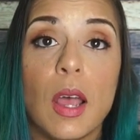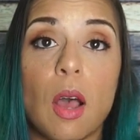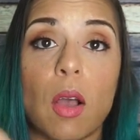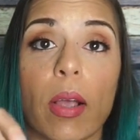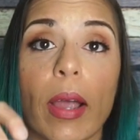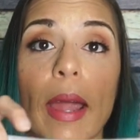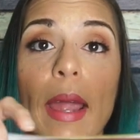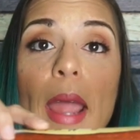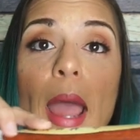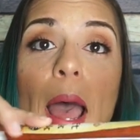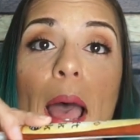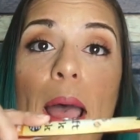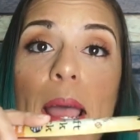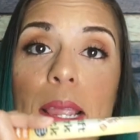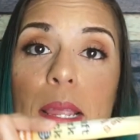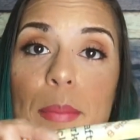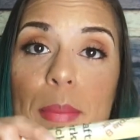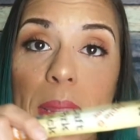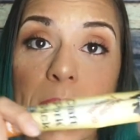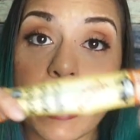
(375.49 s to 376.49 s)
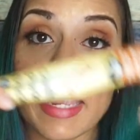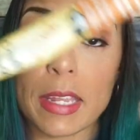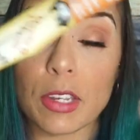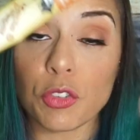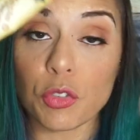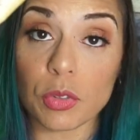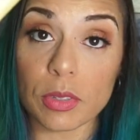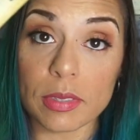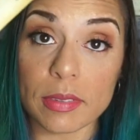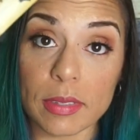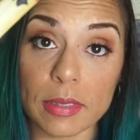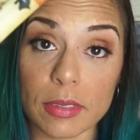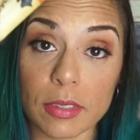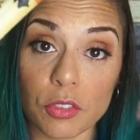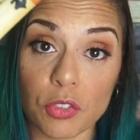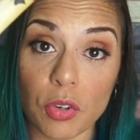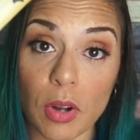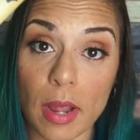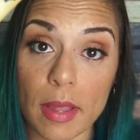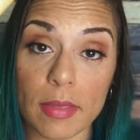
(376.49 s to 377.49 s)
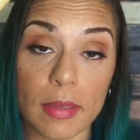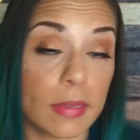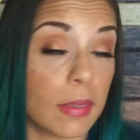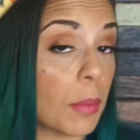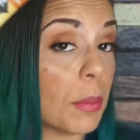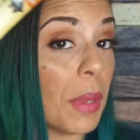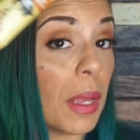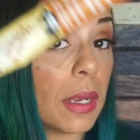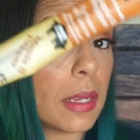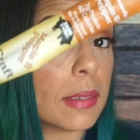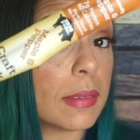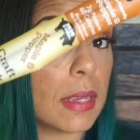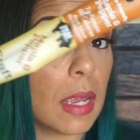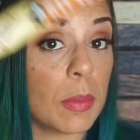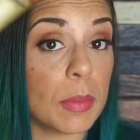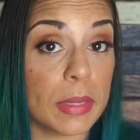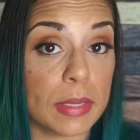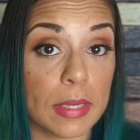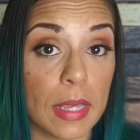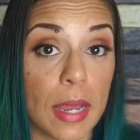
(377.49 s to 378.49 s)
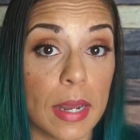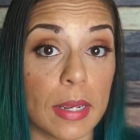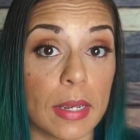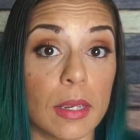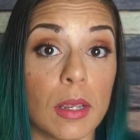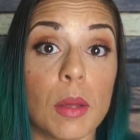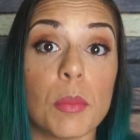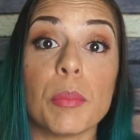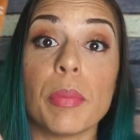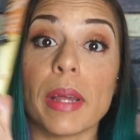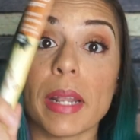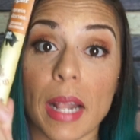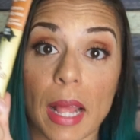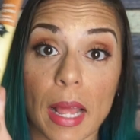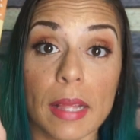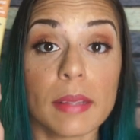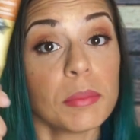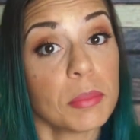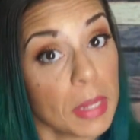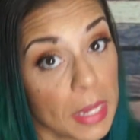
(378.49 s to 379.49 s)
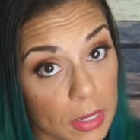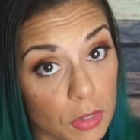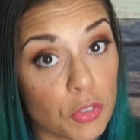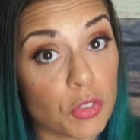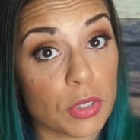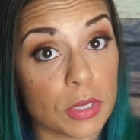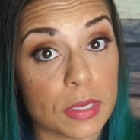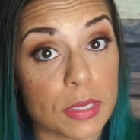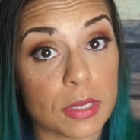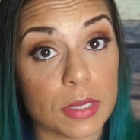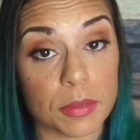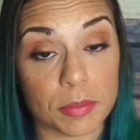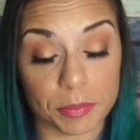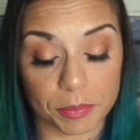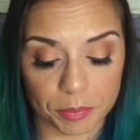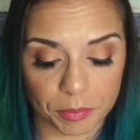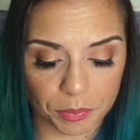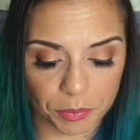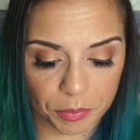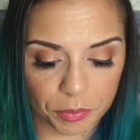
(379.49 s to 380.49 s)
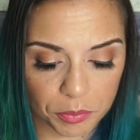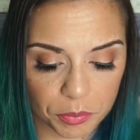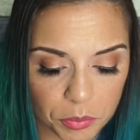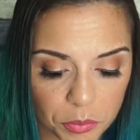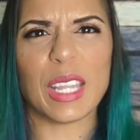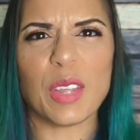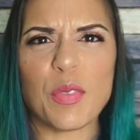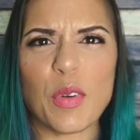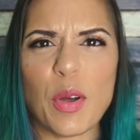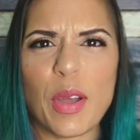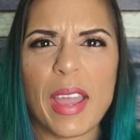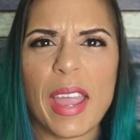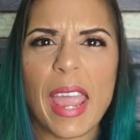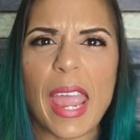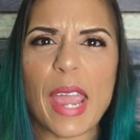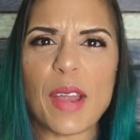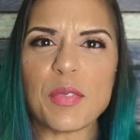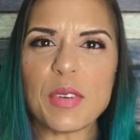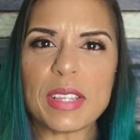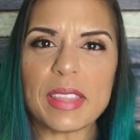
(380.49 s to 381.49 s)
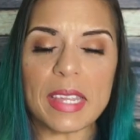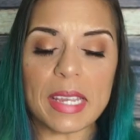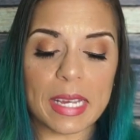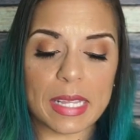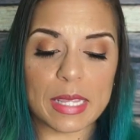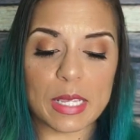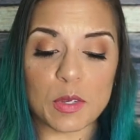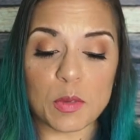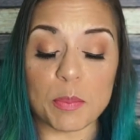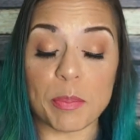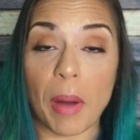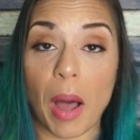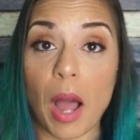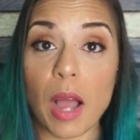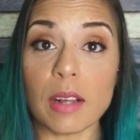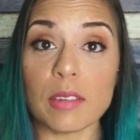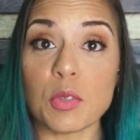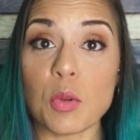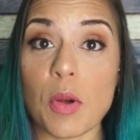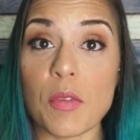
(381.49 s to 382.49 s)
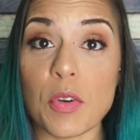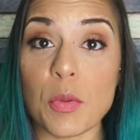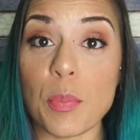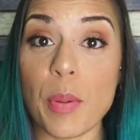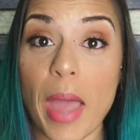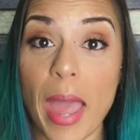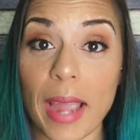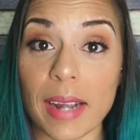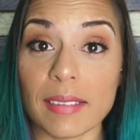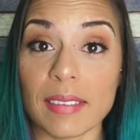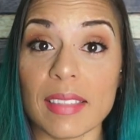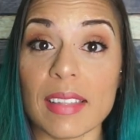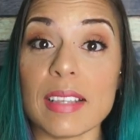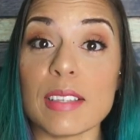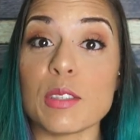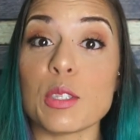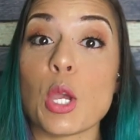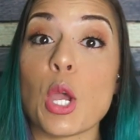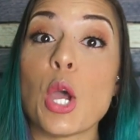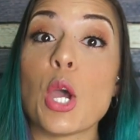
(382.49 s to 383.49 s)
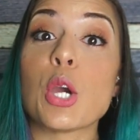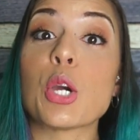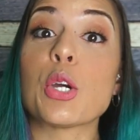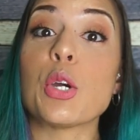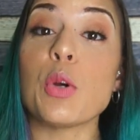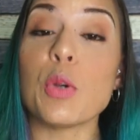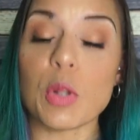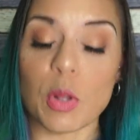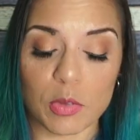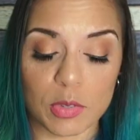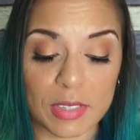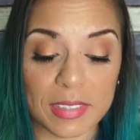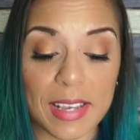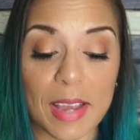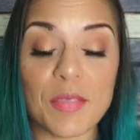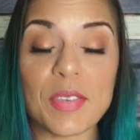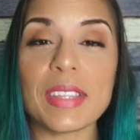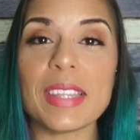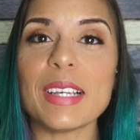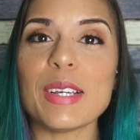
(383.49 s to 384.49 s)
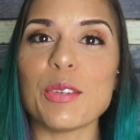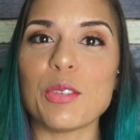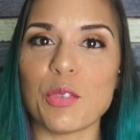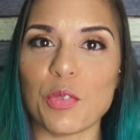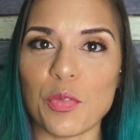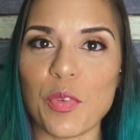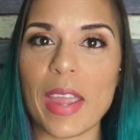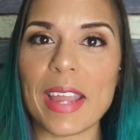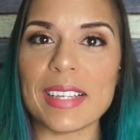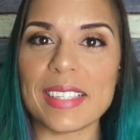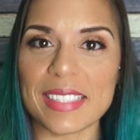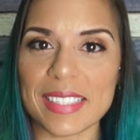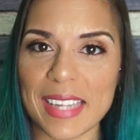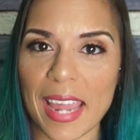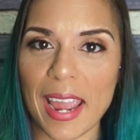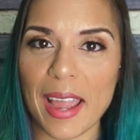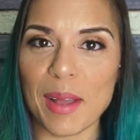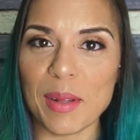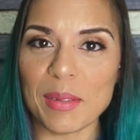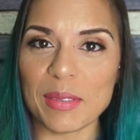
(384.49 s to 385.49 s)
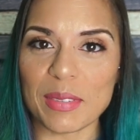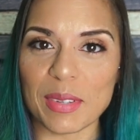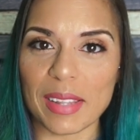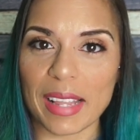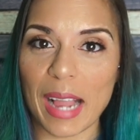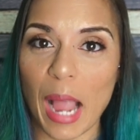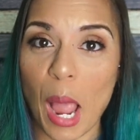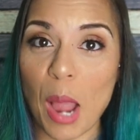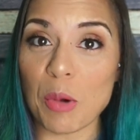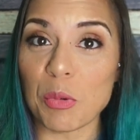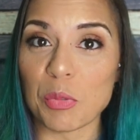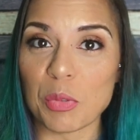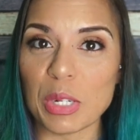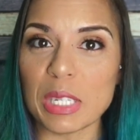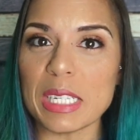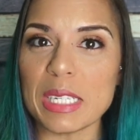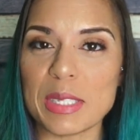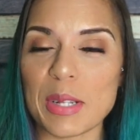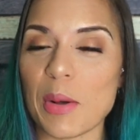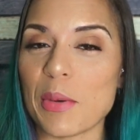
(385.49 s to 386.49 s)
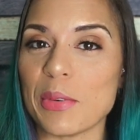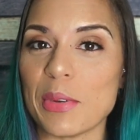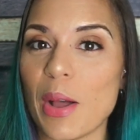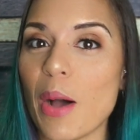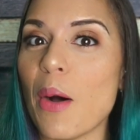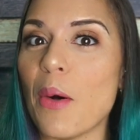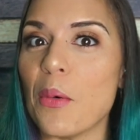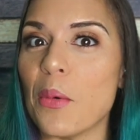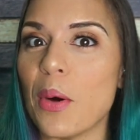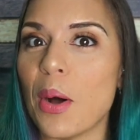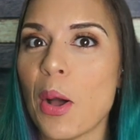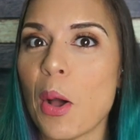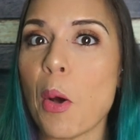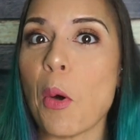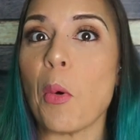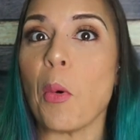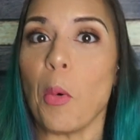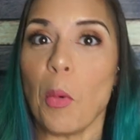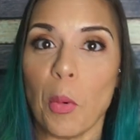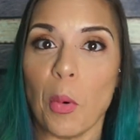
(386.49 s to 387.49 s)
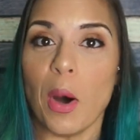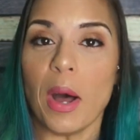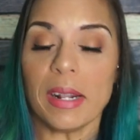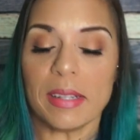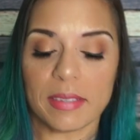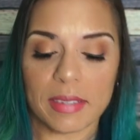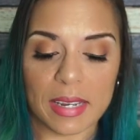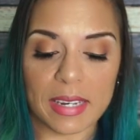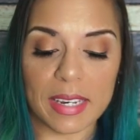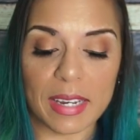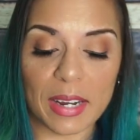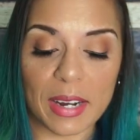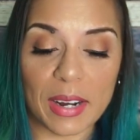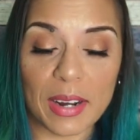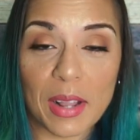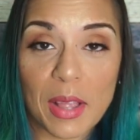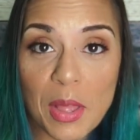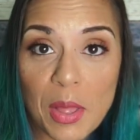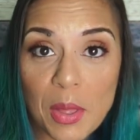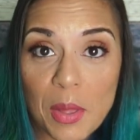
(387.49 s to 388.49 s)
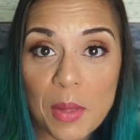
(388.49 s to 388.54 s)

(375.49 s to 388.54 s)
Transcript: Okay, I am interested to try this. I'm not gonna say I'm excited, but interested. I love how everything in this box, whoever packed this, kudos, because everything is face down, so like I really don't know what's in here.